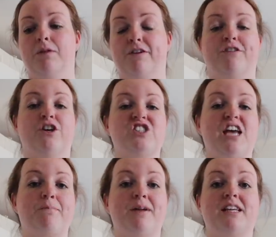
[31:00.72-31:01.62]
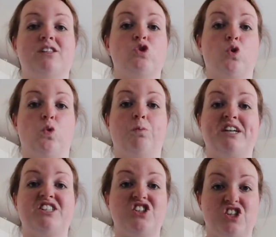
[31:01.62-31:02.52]
But the first 10 minutes has all
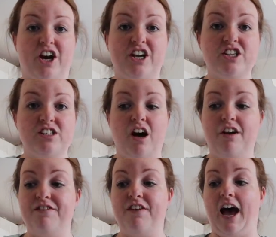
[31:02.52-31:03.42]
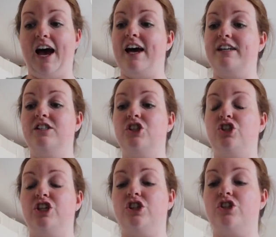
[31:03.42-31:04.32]
been designer stuff and
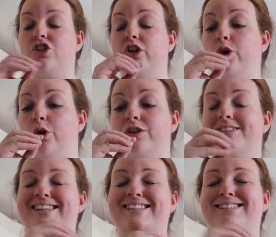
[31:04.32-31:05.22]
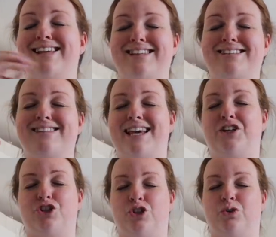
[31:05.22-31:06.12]
she just looks
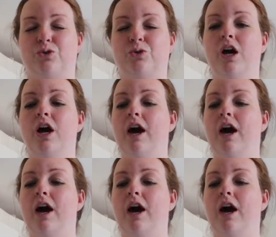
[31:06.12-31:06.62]
sensational.